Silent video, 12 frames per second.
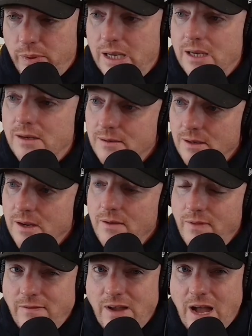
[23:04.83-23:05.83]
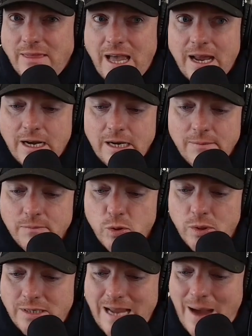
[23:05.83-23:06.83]
will be they've got that um,
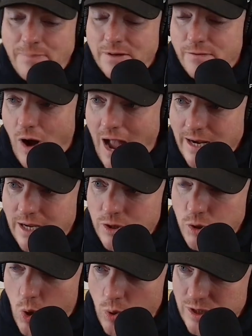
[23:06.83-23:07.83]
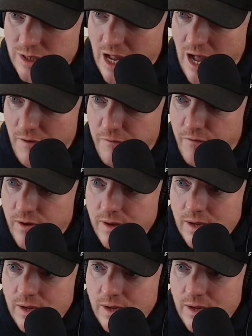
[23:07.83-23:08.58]
new adaptive ride control stuff.